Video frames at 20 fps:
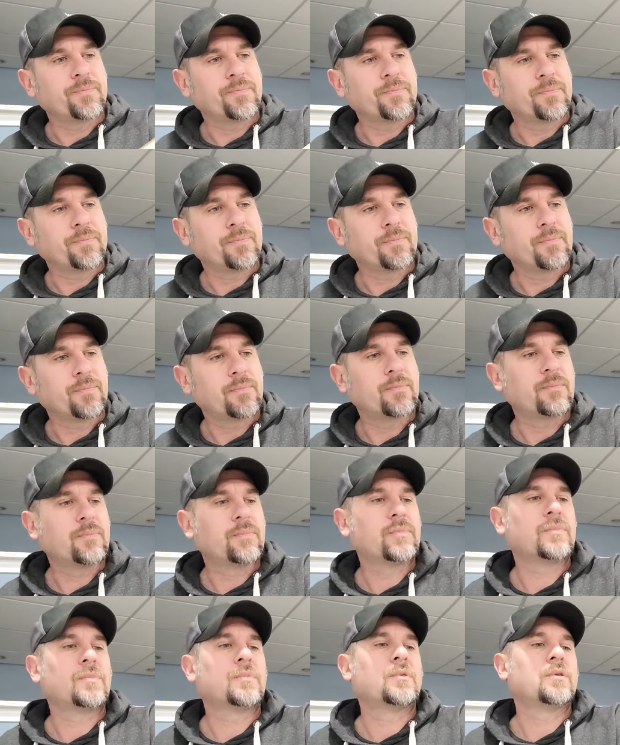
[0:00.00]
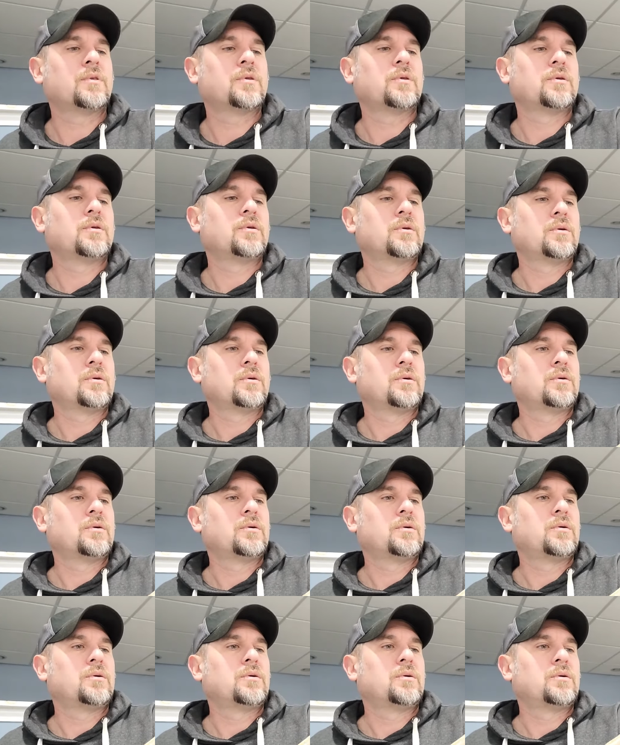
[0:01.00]

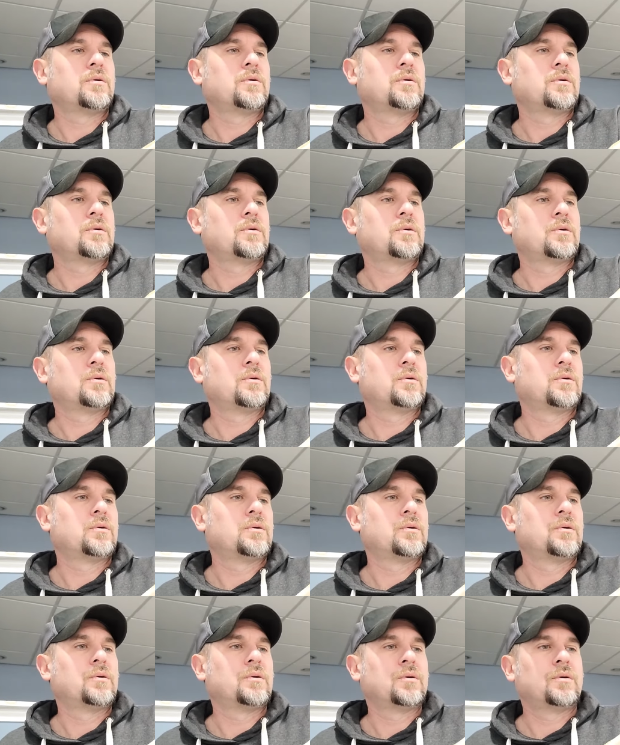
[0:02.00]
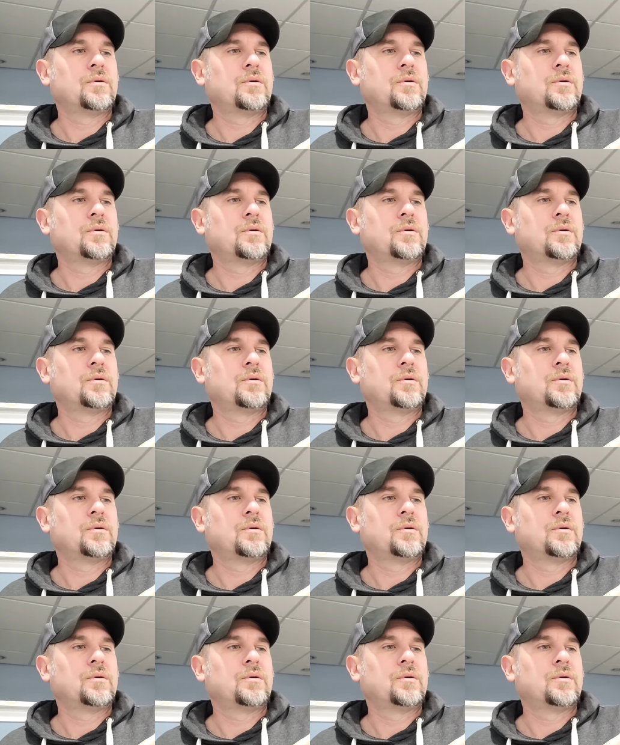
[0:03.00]
Nobody speaks.